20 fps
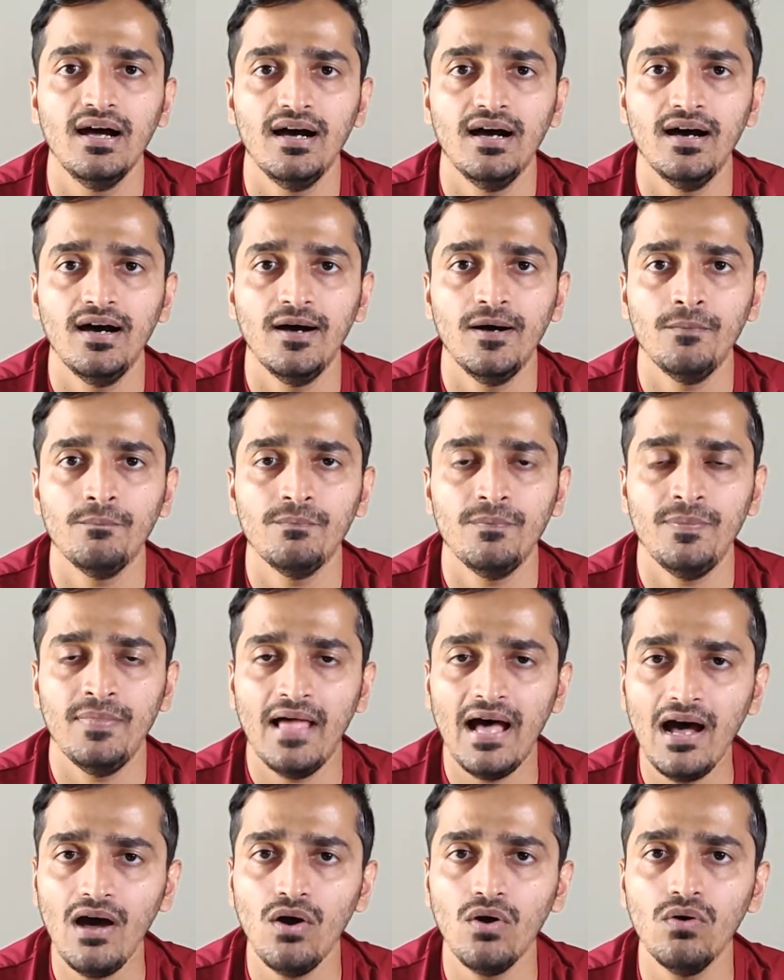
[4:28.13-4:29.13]

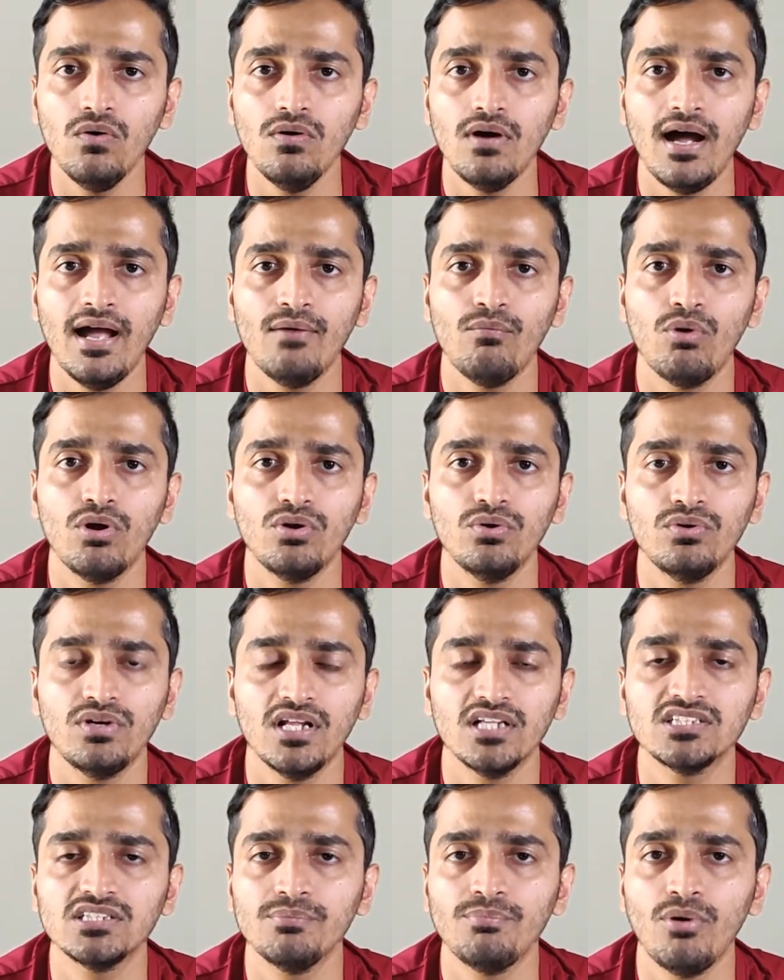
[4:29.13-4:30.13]
Now I want to
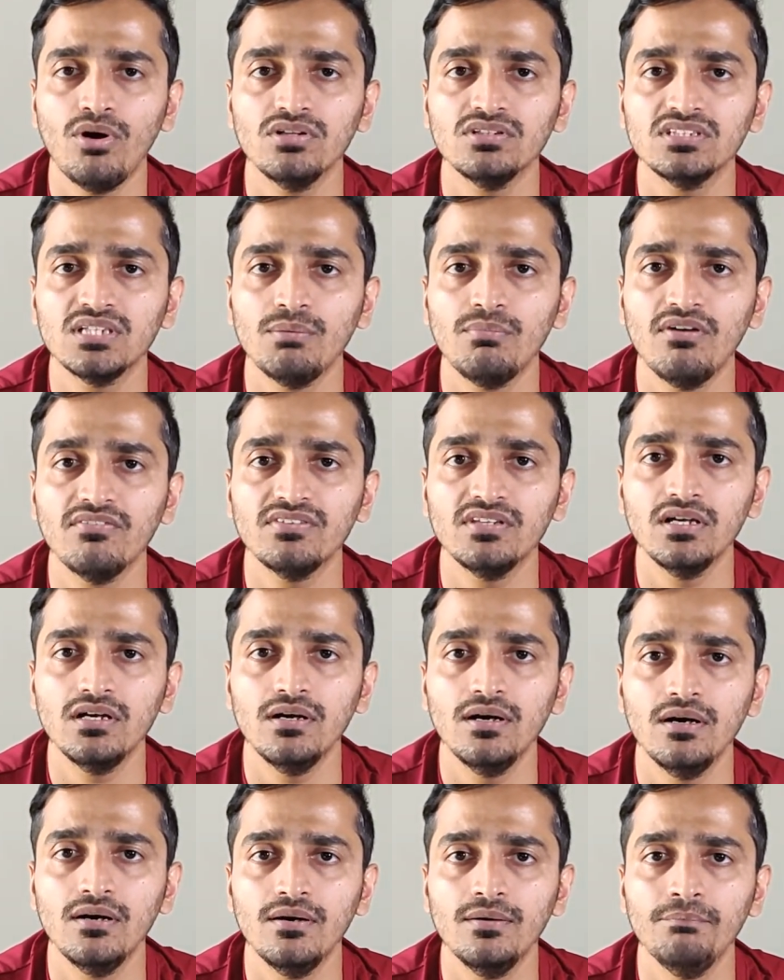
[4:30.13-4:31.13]
touch upon some of
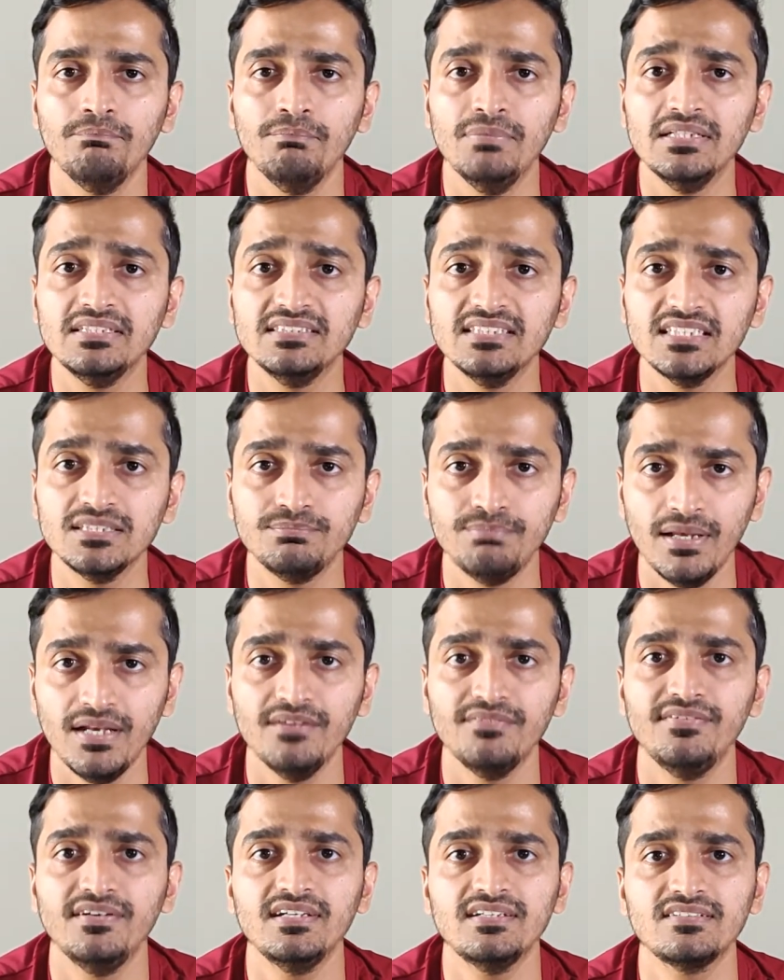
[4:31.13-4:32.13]
the business
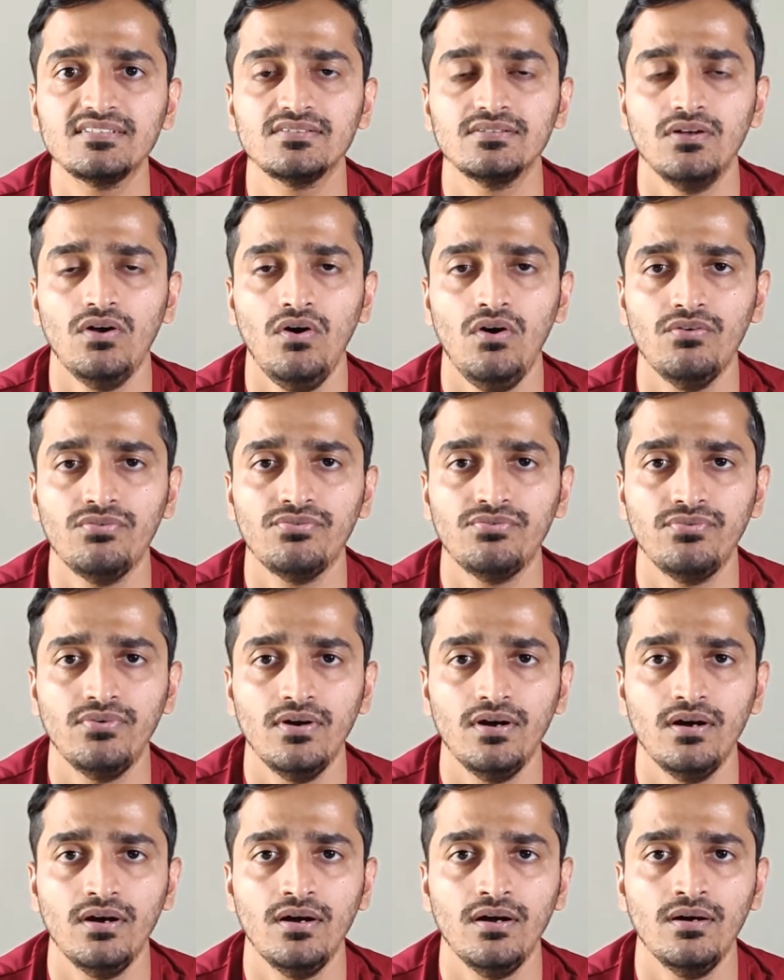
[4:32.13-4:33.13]
benefits of
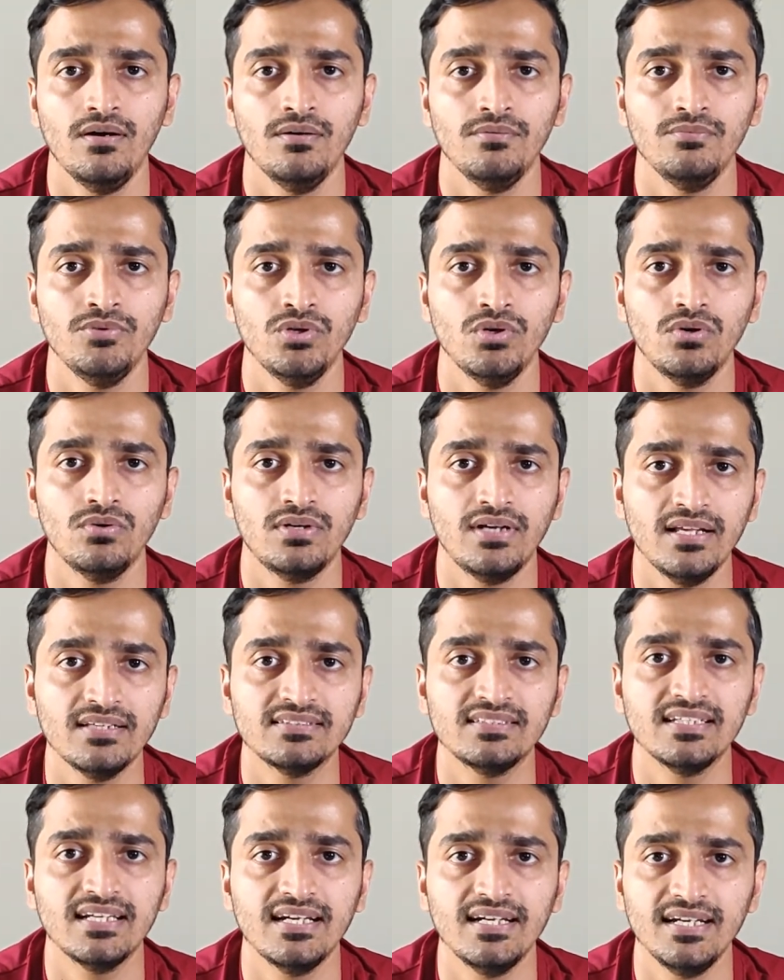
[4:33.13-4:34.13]

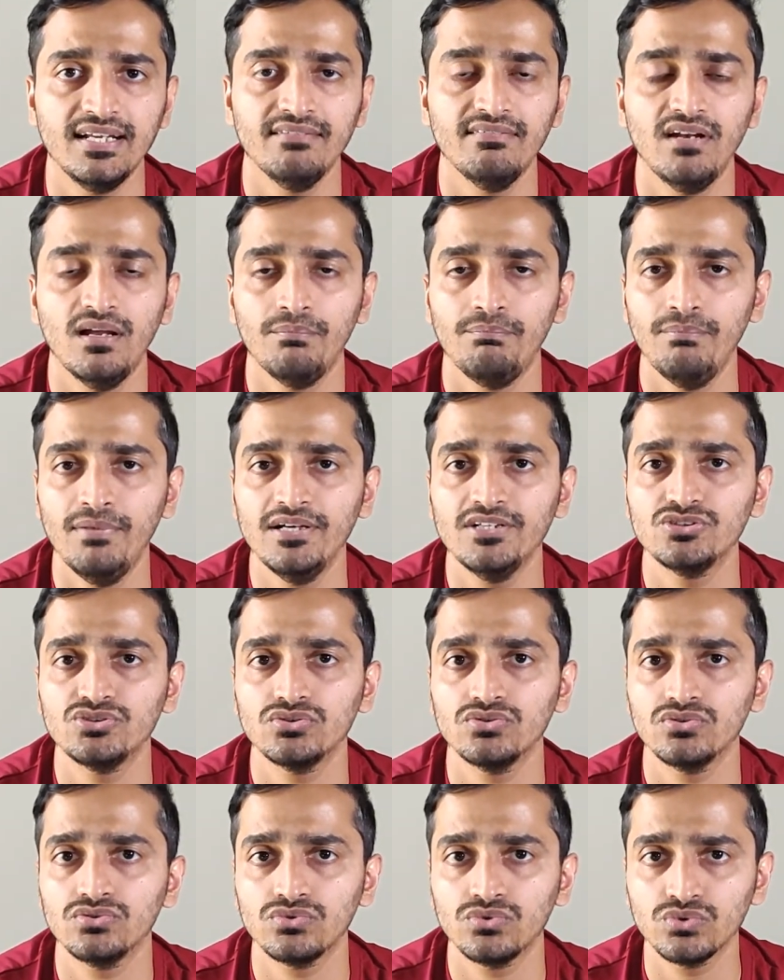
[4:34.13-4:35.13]
testing and development.
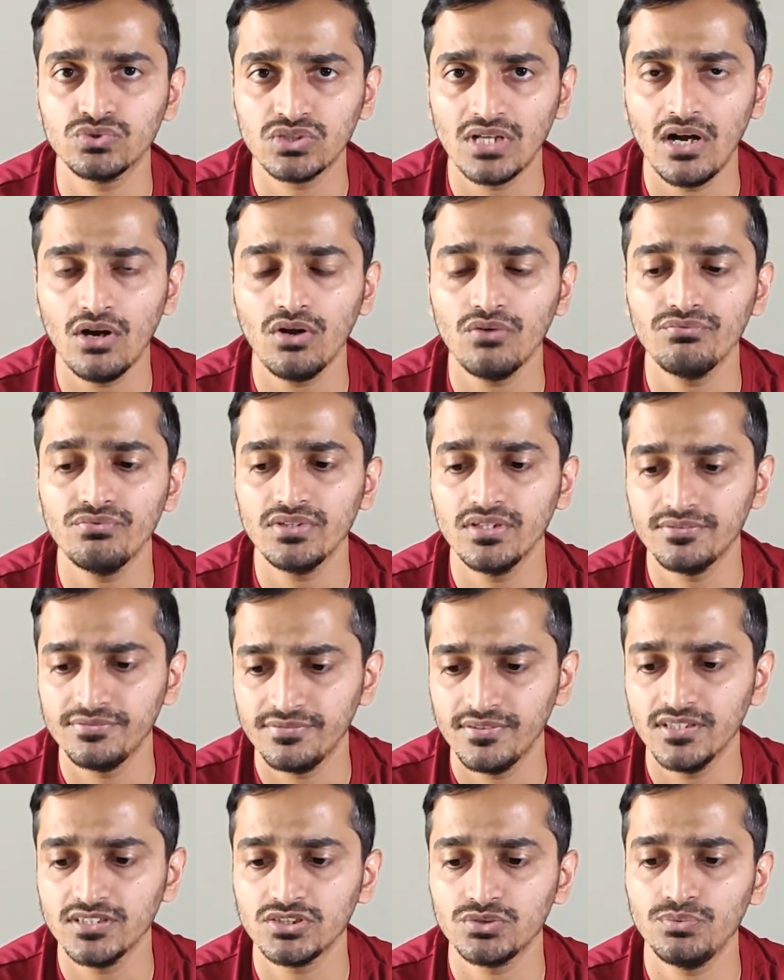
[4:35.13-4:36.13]
So to start off with, the
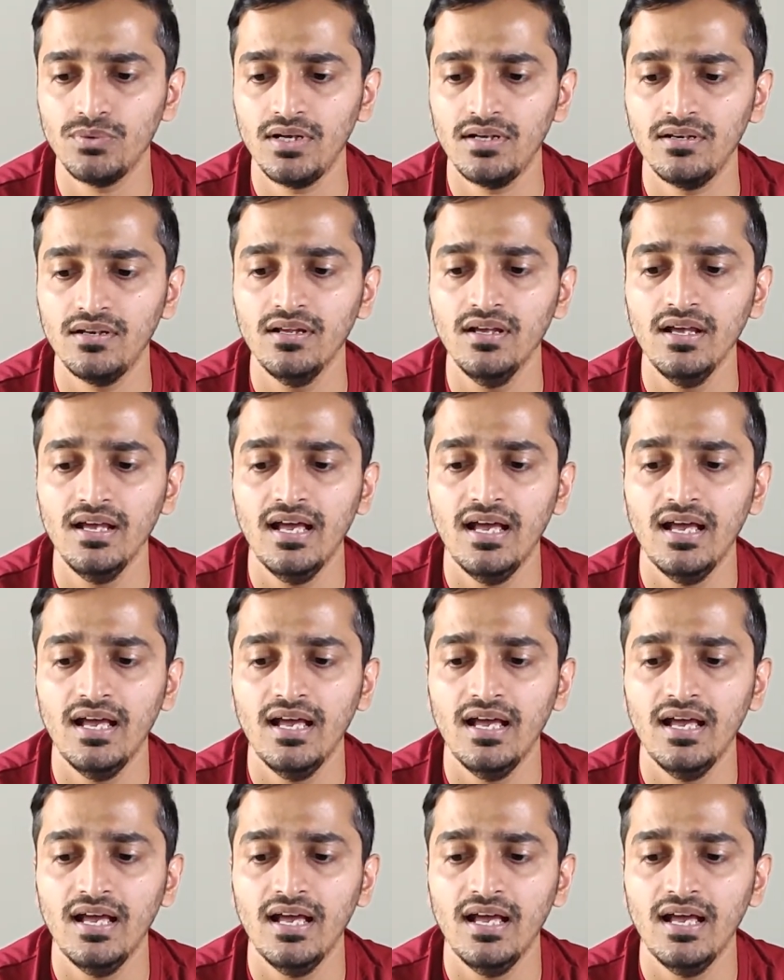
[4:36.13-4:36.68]
first one